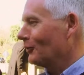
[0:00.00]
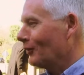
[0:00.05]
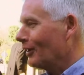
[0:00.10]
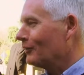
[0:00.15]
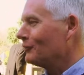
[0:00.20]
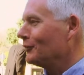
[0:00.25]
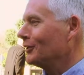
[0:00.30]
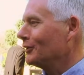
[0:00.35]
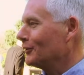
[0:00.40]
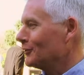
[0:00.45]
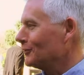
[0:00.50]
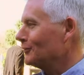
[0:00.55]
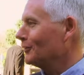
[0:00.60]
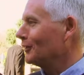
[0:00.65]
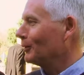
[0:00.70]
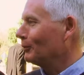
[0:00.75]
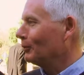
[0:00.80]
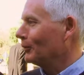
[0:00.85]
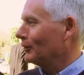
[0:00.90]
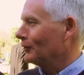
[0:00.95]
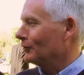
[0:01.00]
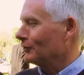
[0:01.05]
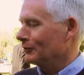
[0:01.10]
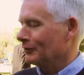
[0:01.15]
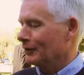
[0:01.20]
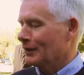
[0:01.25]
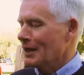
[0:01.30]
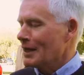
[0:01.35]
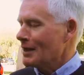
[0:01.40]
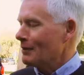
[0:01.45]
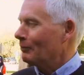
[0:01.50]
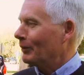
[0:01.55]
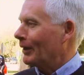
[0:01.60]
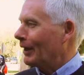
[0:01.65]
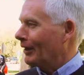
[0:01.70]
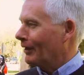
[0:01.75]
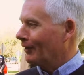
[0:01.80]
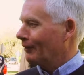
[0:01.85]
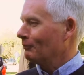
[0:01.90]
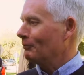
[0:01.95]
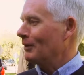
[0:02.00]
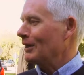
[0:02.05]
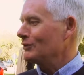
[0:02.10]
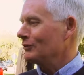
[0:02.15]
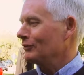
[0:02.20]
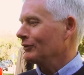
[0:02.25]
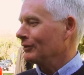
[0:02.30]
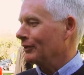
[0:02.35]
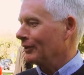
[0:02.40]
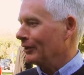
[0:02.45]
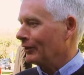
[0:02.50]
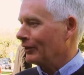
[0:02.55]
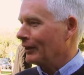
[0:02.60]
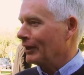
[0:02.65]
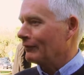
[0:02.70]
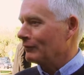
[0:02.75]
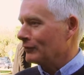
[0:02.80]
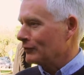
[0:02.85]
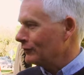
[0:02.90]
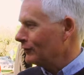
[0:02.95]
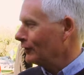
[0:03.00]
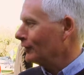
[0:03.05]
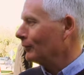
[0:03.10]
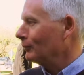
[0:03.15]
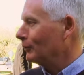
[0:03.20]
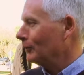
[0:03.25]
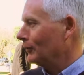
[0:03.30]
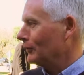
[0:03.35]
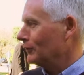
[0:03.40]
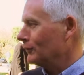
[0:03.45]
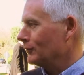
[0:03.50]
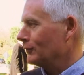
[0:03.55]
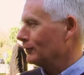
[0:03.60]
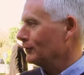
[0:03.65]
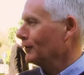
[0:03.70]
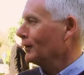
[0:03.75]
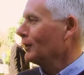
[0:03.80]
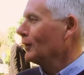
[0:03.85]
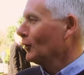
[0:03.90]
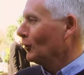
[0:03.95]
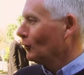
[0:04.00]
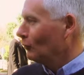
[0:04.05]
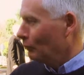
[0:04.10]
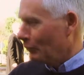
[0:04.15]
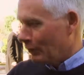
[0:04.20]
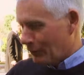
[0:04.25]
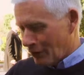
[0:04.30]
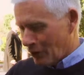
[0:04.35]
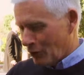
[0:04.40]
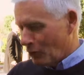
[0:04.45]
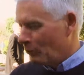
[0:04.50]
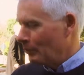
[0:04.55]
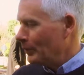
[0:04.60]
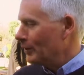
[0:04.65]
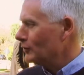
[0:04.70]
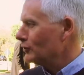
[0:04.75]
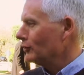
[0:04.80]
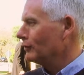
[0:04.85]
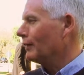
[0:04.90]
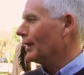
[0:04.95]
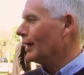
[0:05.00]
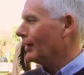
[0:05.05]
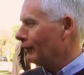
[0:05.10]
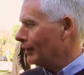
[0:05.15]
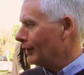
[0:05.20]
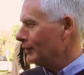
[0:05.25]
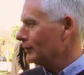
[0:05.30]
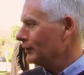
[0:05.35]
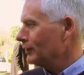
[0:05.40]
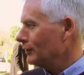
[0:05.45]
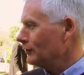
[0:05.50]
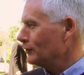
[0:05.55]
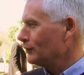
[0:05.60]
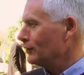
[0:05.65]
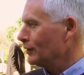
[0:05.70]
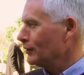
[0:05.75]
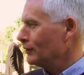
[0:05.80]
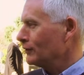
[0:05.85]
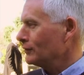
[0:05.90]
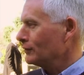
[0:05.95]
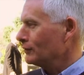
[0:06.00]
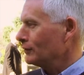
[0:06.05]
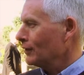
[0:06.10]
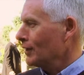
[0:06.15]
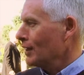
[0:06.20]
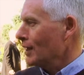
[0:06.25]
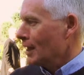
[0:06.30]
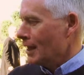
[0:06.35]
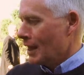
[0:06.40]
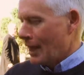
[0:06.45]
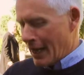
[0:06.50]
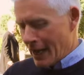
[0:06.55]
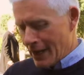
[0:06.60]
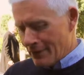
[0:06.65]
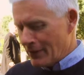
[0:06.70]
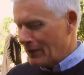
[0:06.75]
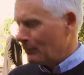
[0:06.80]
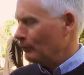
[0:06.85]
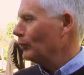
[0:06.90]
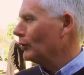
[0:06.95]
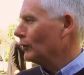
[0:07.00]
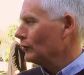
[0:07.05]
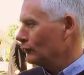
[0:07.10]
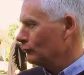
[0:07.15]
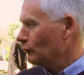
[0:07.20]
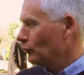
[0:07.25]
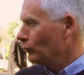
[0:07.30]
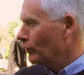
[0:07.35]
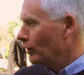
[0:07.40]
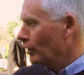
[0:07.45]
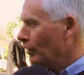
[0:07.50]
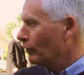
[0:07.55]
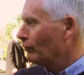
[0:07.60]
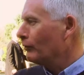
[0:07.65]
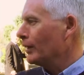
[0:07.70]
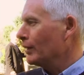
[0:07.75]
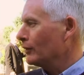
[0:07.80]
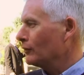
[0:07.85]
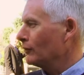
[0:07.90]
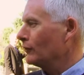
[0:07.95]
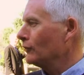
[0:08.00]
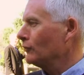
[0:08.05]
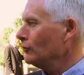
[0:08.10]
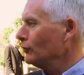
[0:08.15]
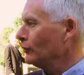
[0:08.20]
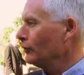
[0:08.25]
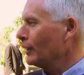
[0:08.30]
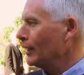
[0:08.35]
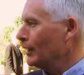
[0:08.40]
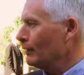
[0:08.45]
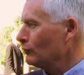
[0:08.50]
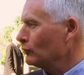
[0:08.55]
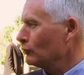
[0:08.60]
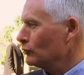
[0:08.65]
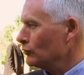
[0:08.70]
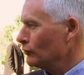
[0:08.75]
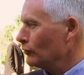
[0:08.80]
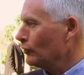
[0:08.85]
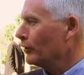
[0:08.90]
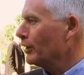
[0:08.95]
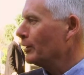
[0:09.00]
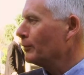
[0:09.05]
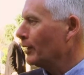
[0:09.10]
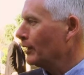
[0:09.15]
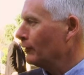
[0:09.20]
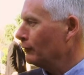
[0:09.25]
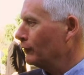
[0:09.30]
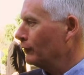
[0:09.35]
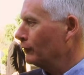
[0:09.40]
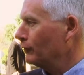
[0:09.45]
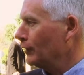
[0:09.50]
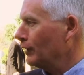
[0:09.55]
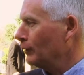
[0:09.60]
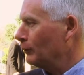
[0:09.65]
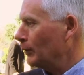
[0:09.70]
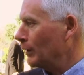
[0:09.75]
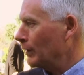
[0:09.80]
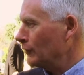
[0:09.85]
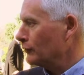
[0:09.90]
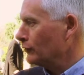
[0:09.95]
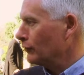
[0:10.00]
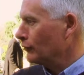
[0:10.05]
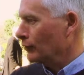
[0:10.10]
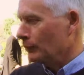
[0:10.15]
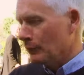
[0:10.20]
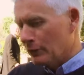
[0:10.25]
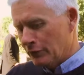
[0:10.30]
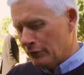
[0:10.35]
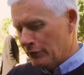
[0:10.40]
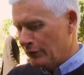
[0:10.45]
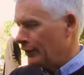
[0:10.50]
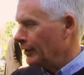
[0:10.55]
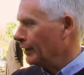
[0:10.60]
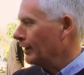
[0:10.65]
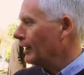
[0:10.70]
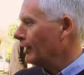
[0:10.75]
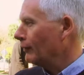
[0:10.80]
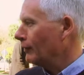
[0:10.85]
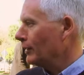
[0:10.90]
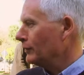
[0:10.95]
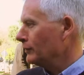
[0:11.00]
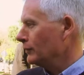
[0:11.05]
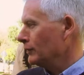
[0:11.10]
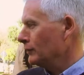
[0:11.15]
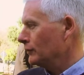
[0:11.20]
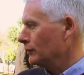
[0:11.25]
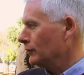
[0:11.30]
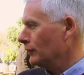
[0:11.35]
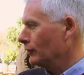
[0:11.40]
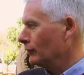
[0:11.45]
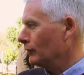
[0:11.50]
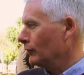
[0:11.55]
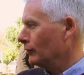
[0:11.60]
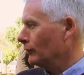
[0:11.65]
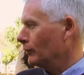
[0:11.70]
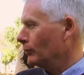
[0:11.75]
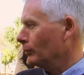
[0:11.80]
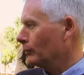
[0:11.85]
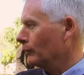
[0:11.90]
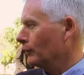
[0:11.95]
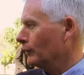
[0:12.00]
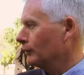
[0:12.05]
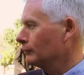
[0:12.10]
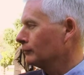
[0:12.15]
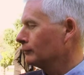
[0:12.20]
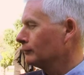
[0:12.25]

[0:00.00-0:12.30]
I'll have to get a sticker person. But I'm basically going to have a sticker person with a whole bunch of R18 stickers, and that person will go around to the new games which have got MA 15 plus on them and stick an R18 sticker on top of it.